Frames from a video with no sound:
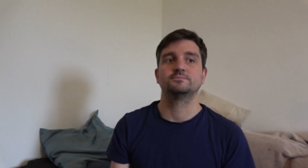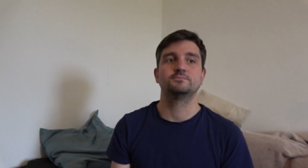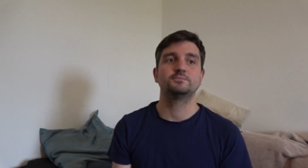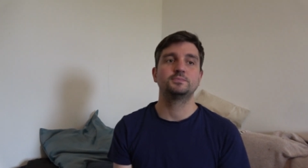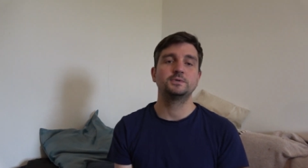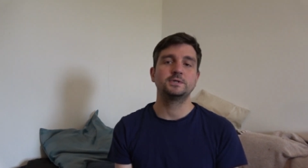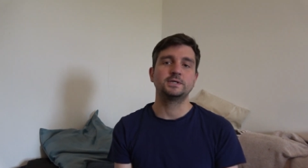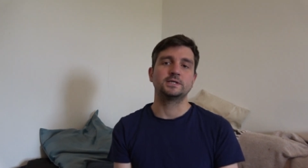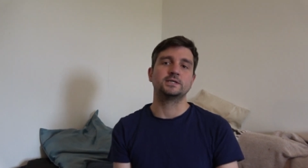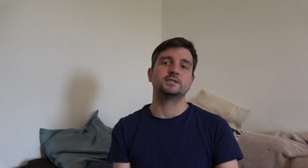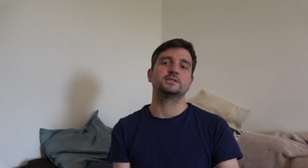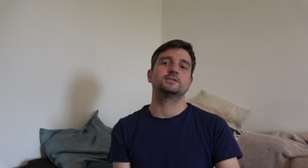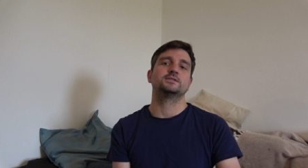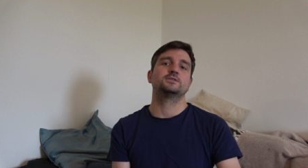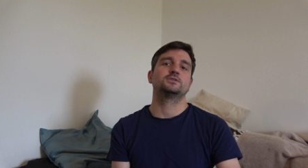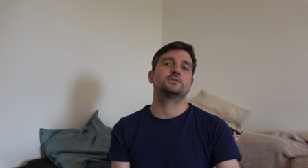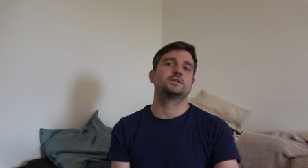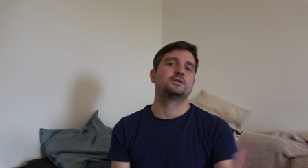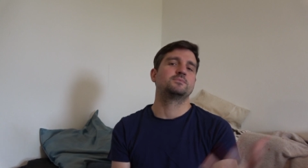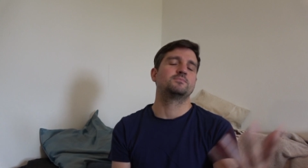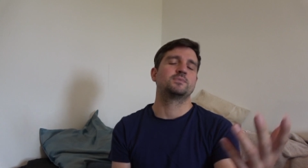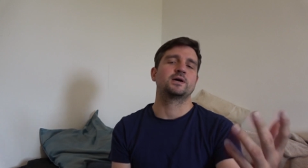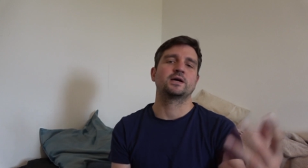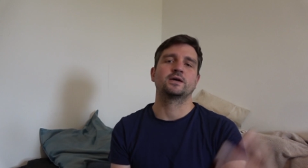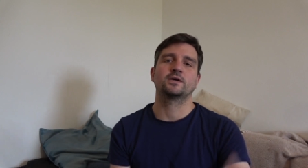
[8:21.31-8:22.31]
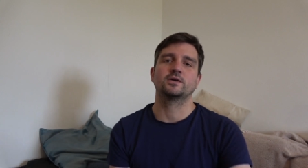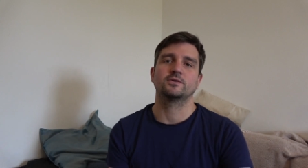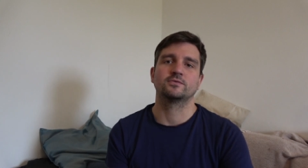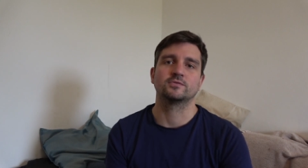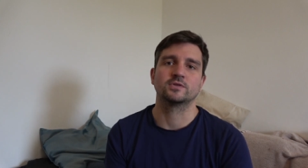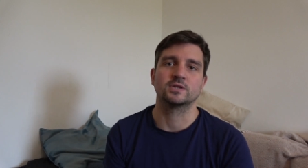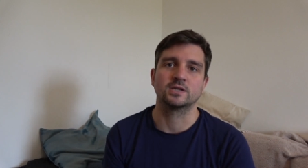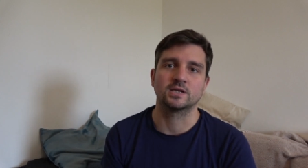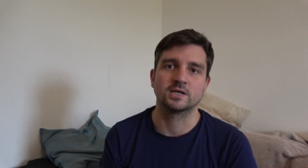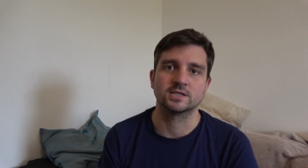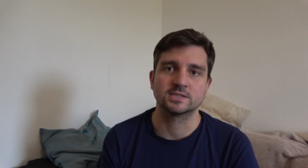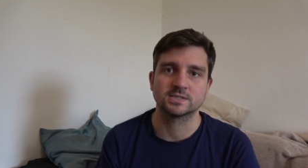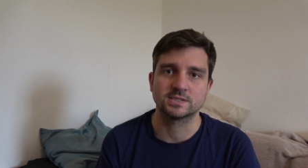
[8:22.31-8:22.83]
But looking back over
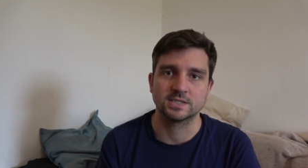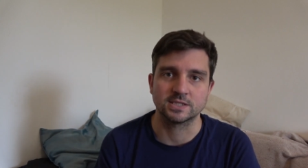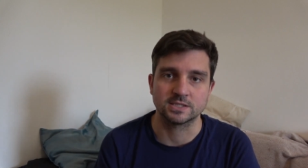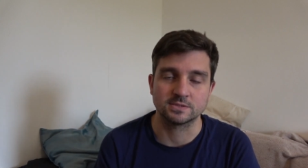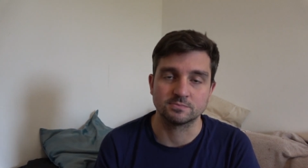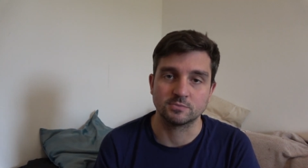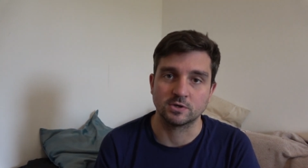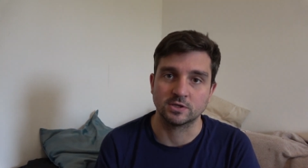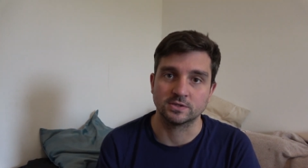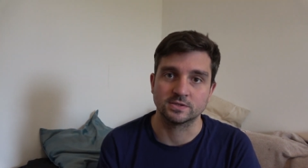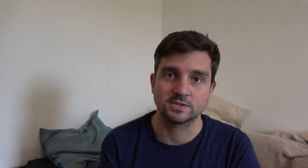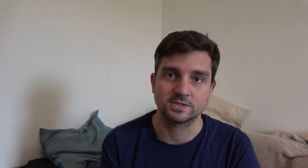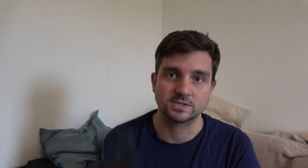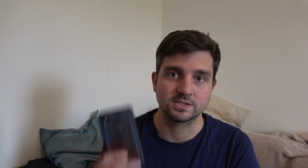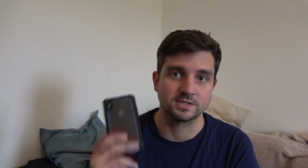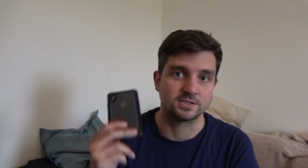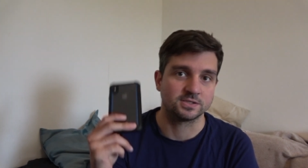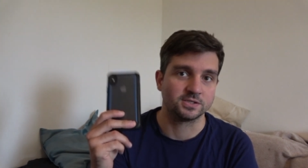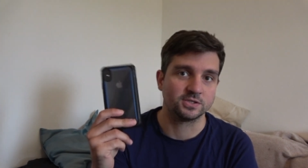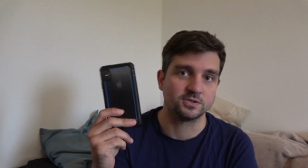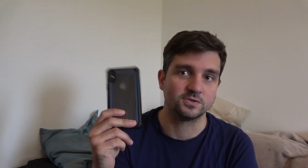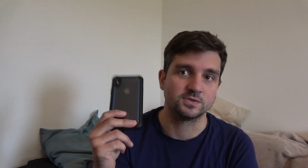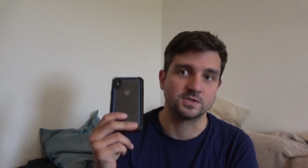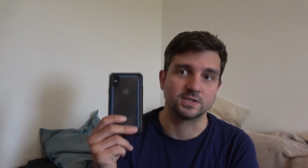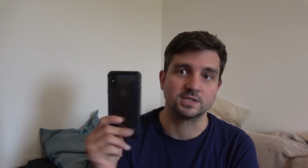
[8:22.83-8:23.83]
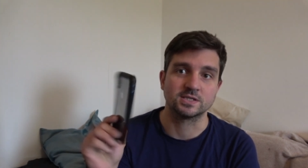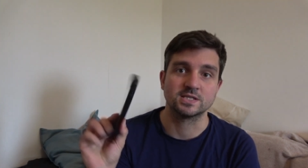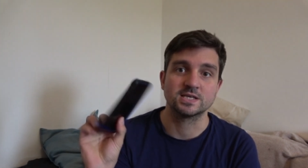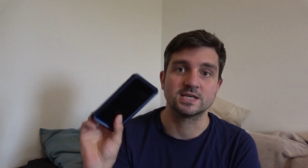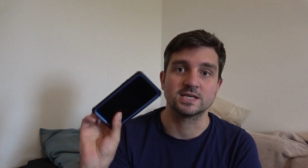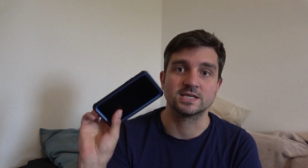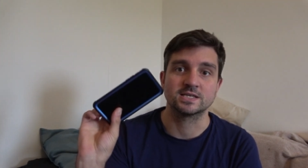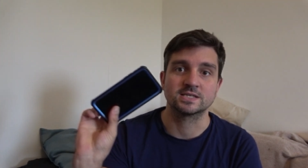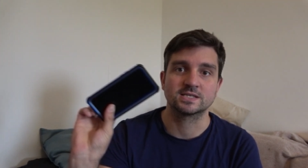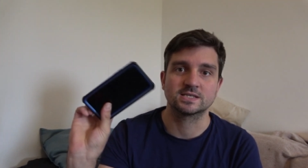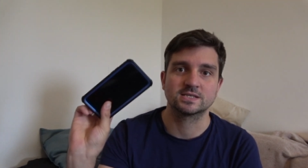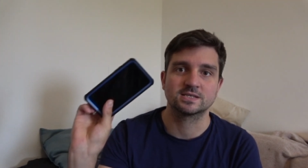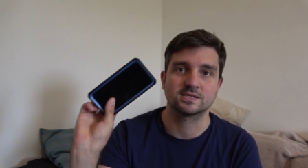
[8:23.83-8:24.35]
the last 6 months and using
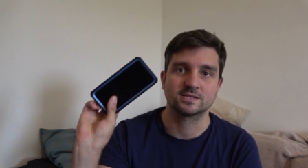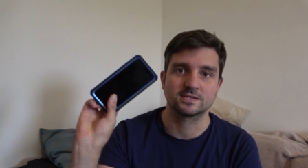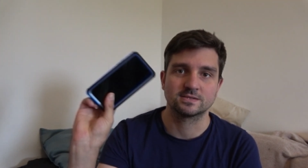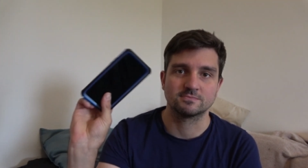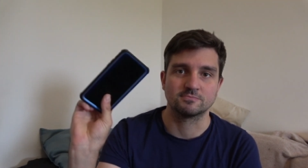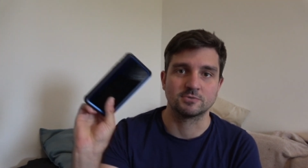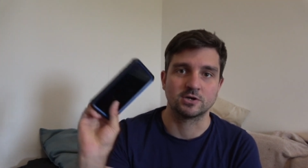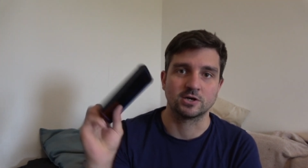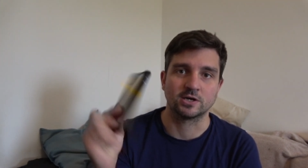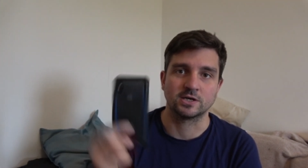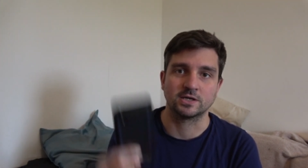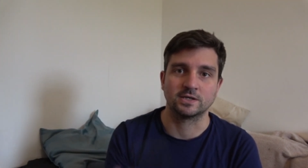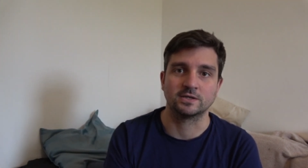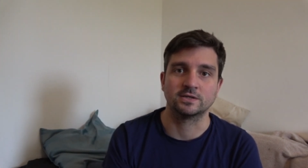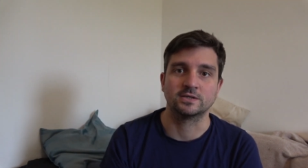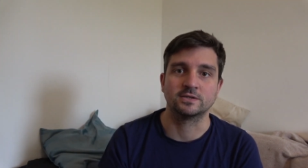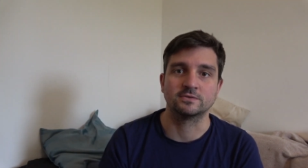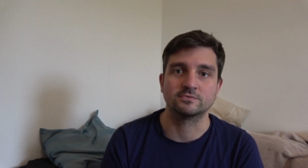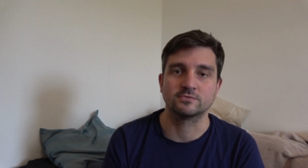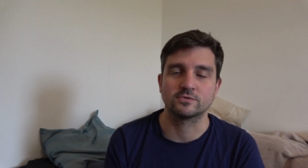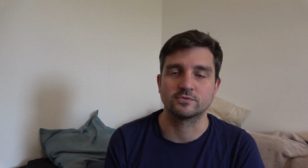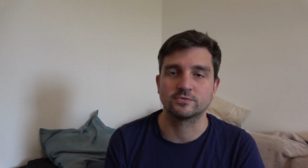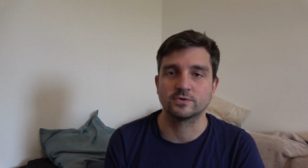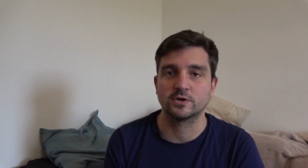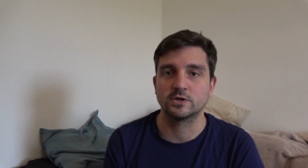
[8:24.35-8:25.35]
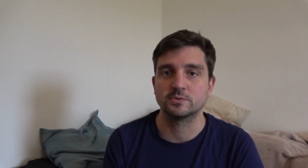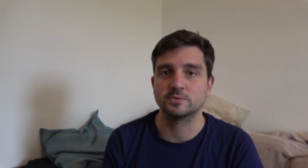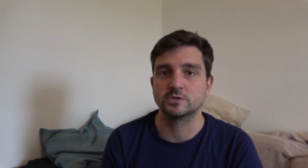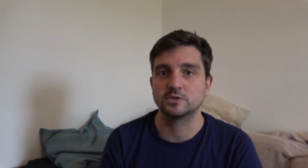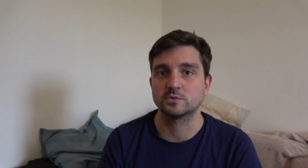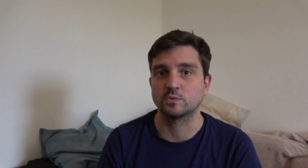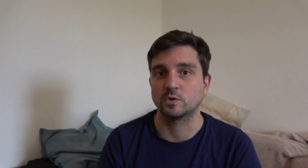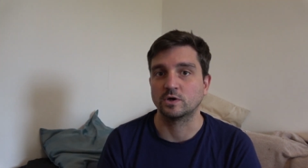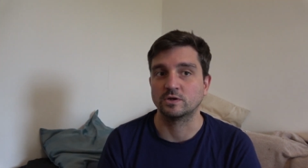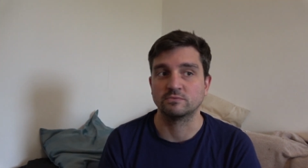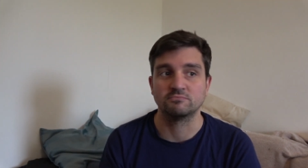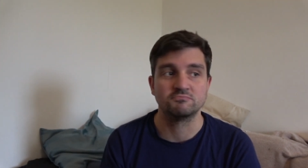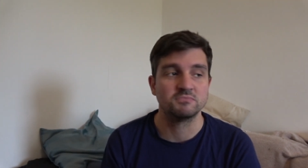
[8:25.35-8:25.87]
this, my refurbished
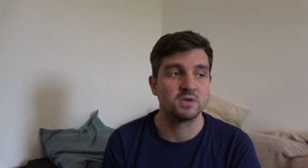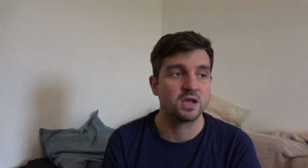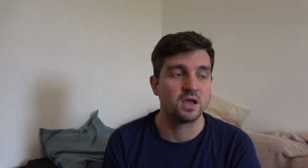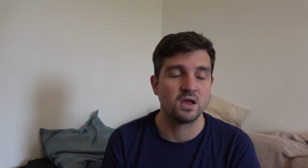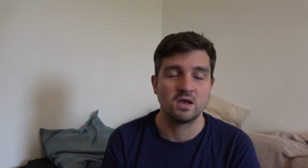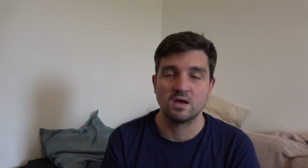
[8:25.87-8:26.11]
one,